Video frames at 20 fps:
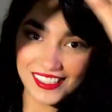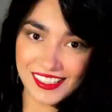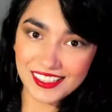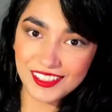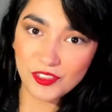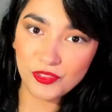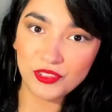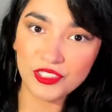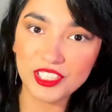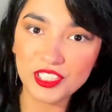is
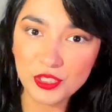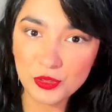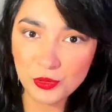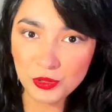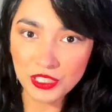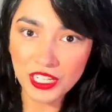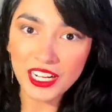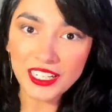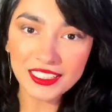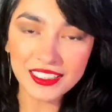the finished
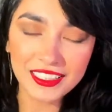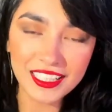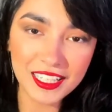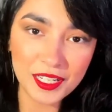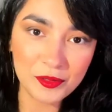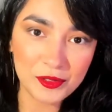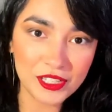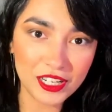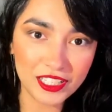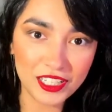product that
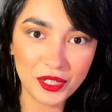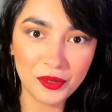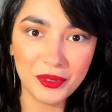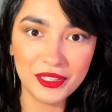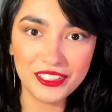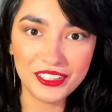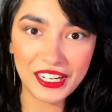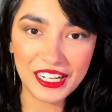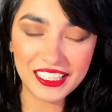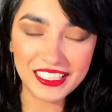I'm starting
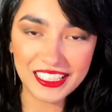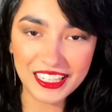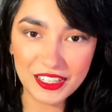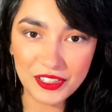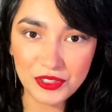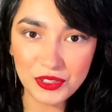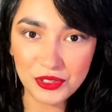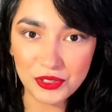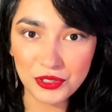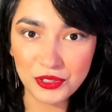with right
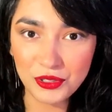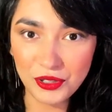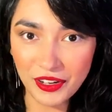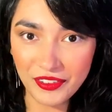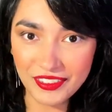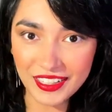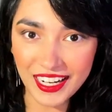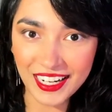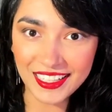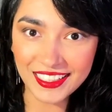now. So you
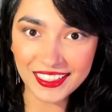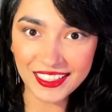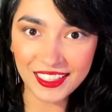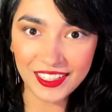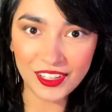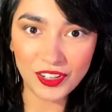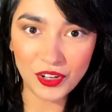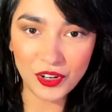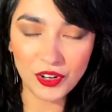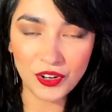have an
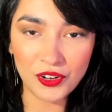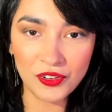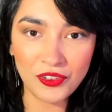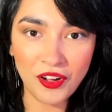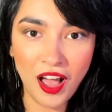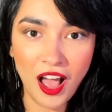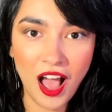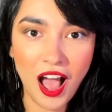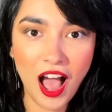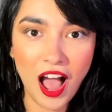idea of
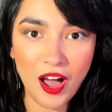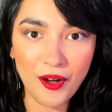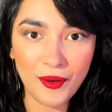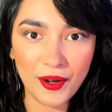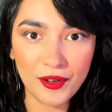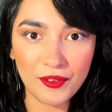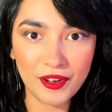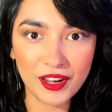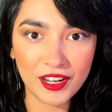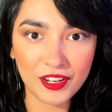how
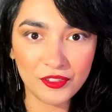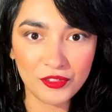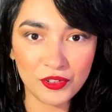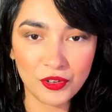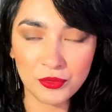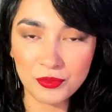I went